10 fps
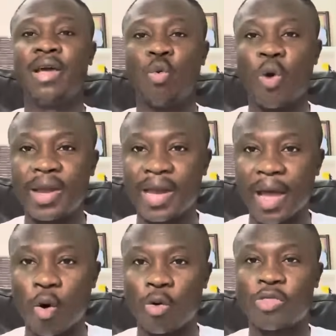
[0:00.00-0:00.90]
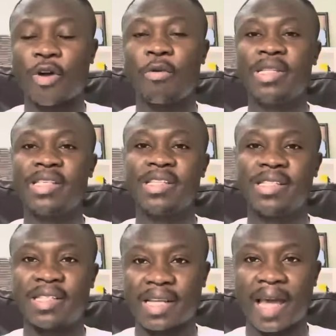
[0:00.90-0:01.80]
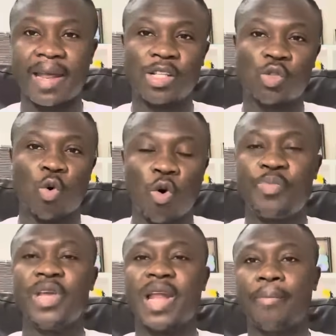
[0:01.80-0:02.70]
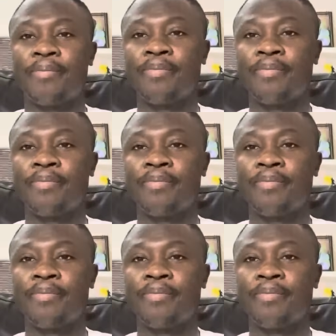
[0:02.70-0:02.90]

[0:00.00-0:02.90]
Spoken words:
when the authorities decided to open up